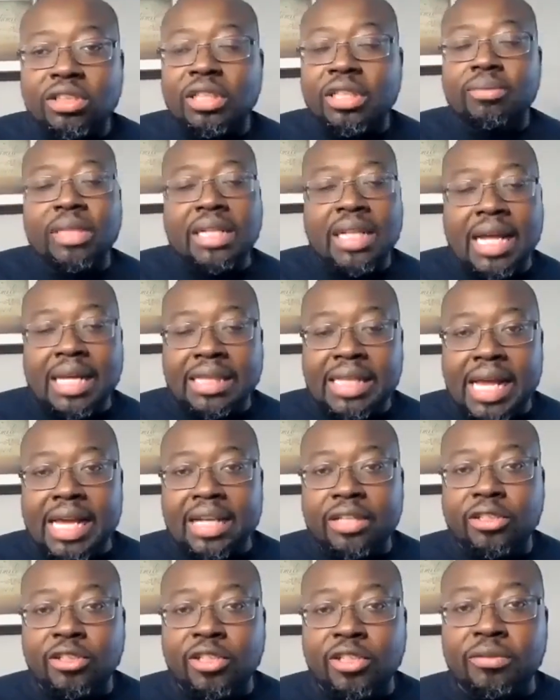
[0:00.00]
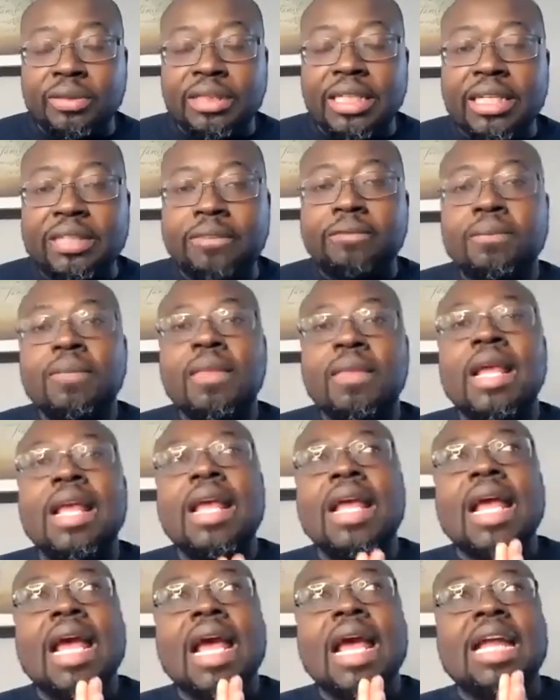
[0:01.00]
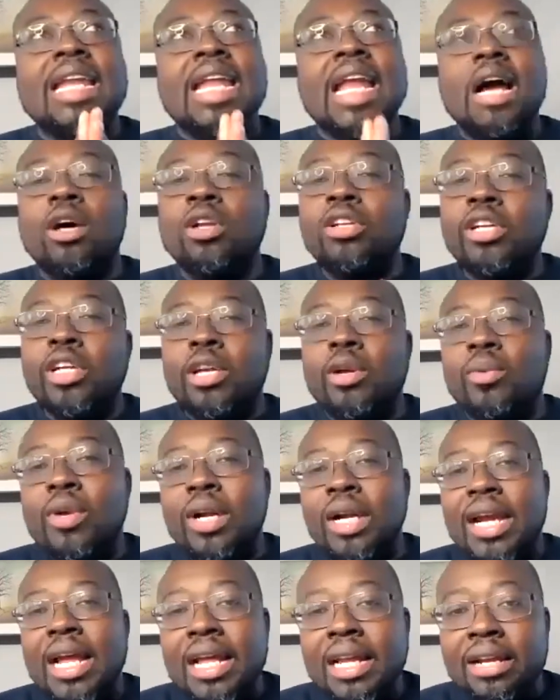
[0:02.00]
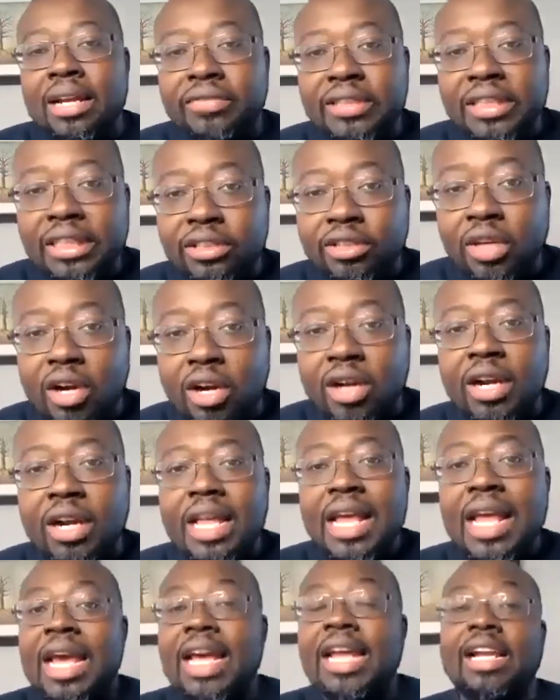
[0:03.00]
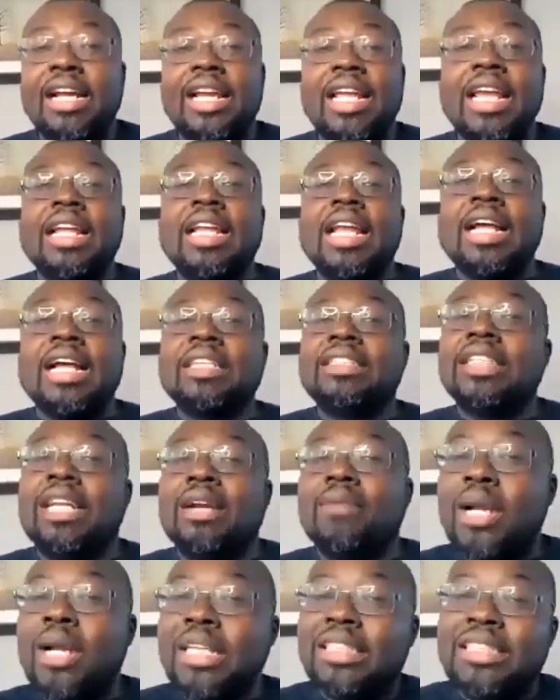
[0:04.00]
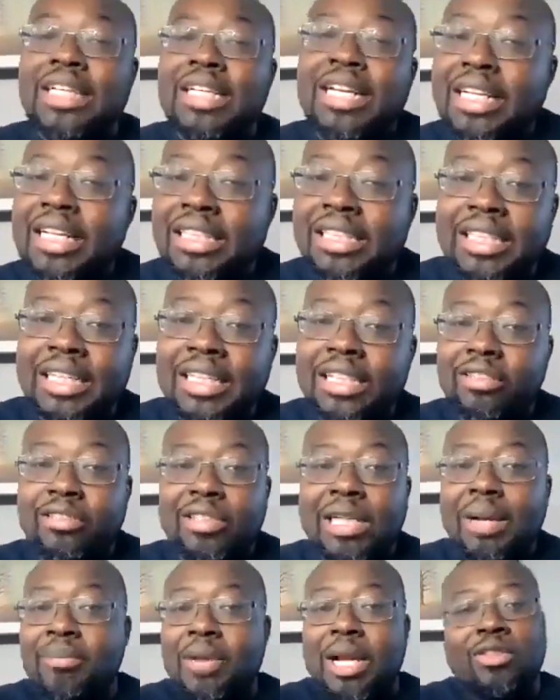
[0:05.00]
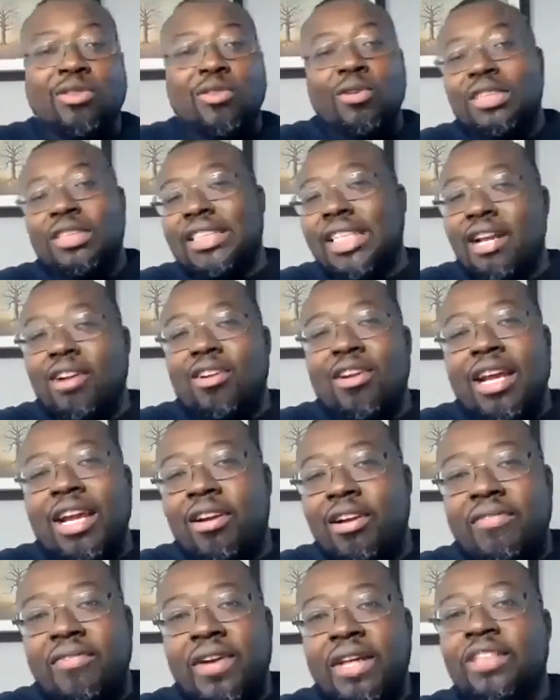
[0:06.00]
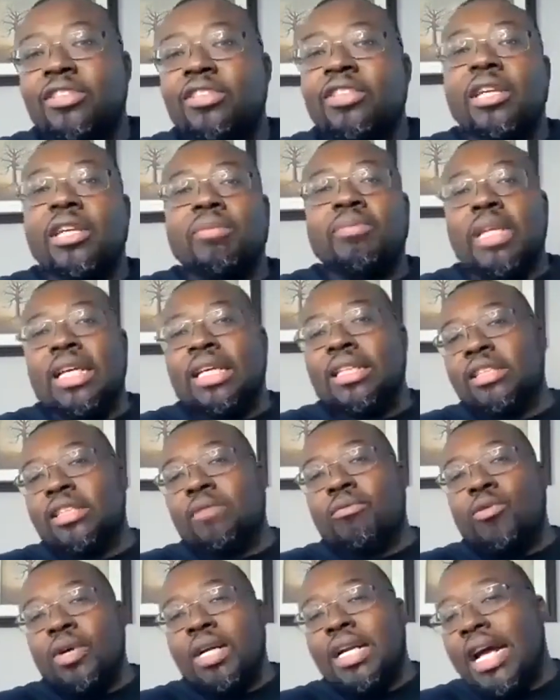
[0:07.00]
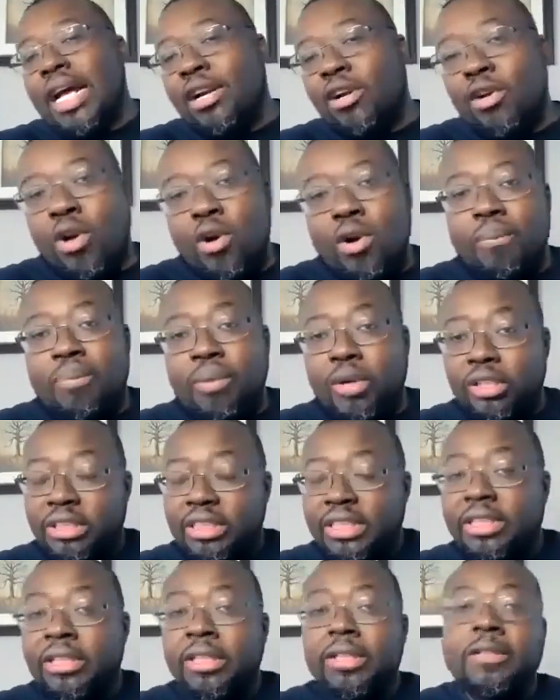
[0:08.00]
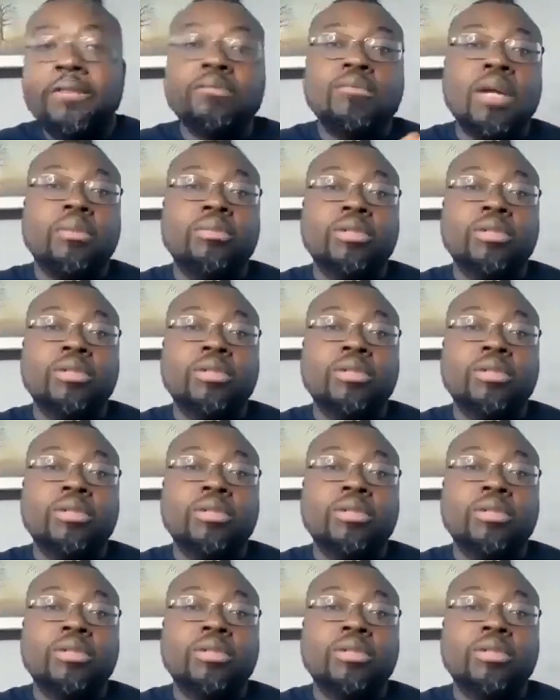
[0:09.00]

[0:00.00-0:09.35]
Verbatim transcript: out or something like that. You know what I'm saying? And now look at where NFTs are. And again, like I said, I'm not saying anything. I'm not throwing shade on Gary Vaynerchuk because number one, I don't know him personally.